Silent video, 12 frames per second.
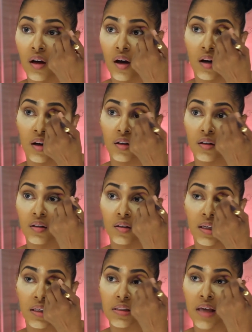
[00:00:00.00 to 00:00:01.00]
uh,
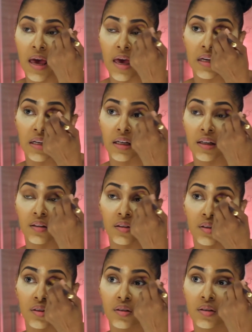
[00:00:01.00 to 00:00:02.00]
like tan
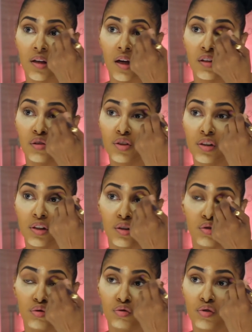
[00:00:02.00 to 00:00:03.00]
colors I usually
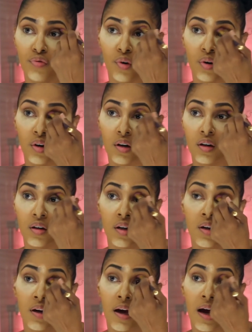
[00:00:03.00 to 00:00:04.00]
use for
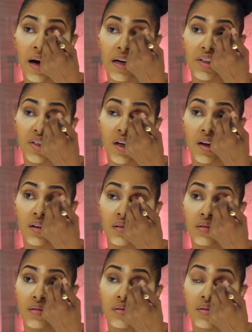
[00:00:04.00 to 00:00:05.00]

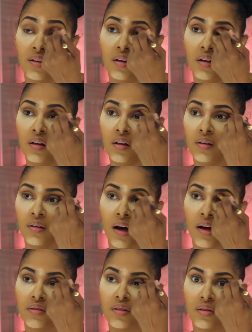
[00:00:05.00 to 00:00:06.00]
eyeshadow.
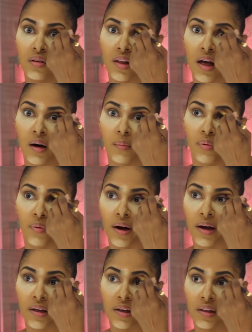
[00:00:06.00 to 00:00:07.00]
I used to do a lot of
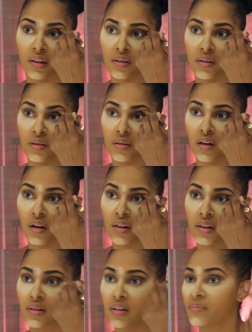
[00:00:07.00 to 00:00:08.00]
bright colors and all
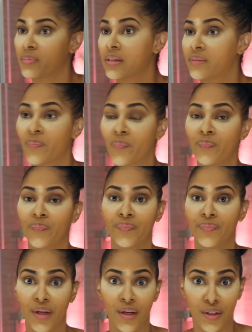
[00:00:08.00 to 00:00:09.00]
that stuff, but
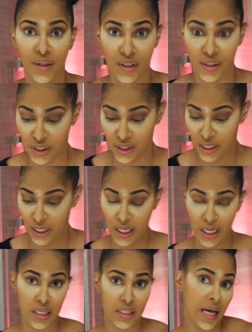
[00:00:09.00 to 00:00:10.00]
your girl just ain't got that
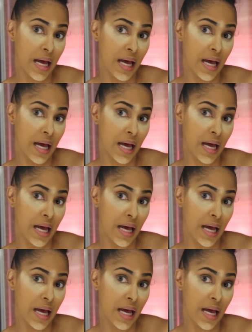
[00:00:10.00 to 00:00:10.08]
kind of